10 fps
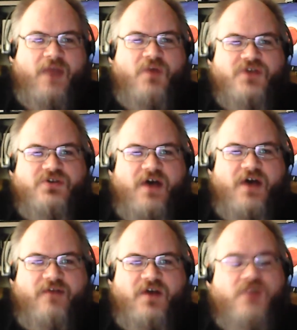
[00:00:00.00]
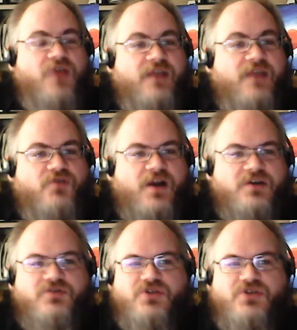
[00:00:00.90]
We also have a creative
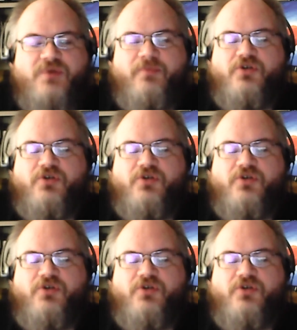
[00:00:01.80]
director, which is Robin